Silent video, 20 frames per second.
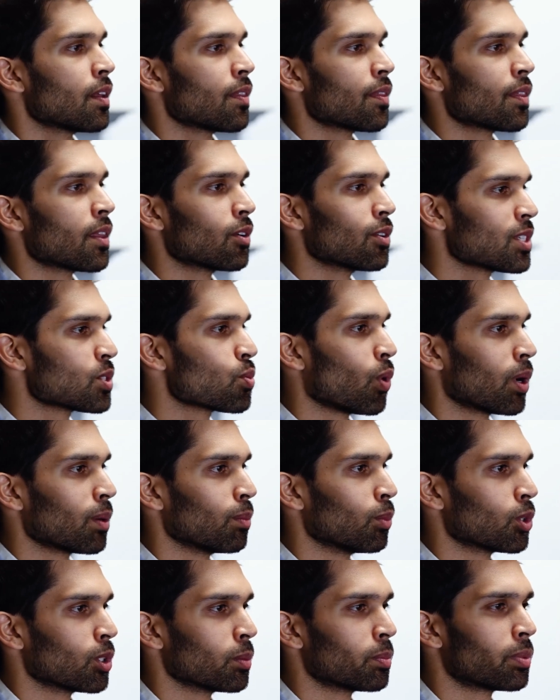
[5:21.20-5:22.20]
There is one
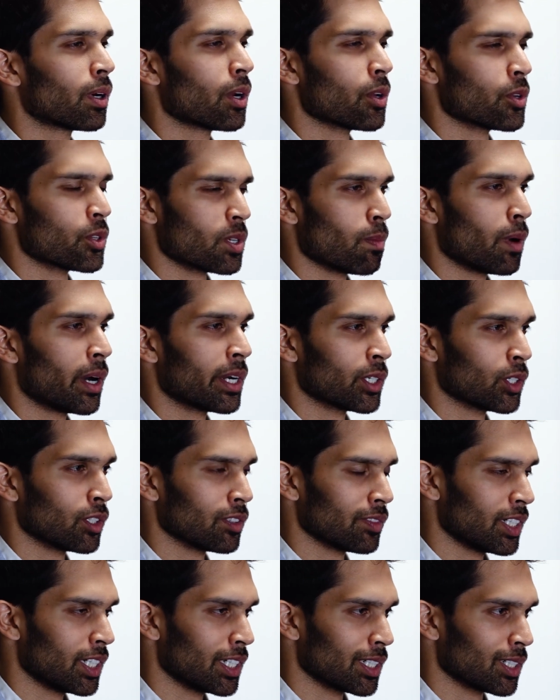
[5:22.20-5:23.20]
more approach you might not
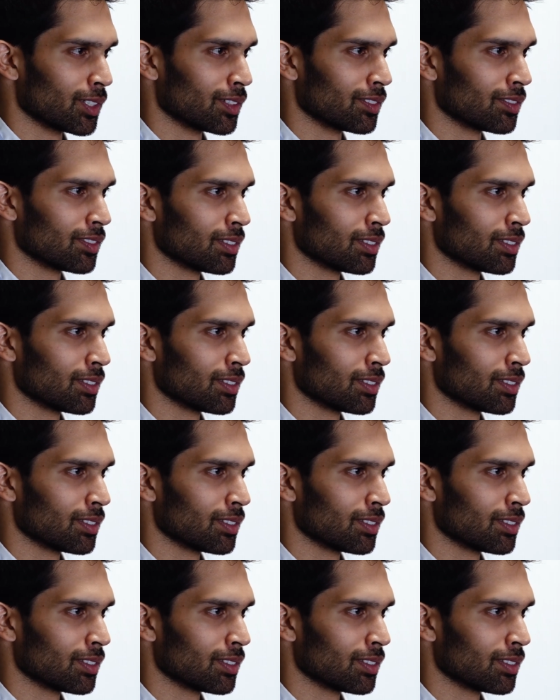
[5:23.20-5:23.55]
have heard of,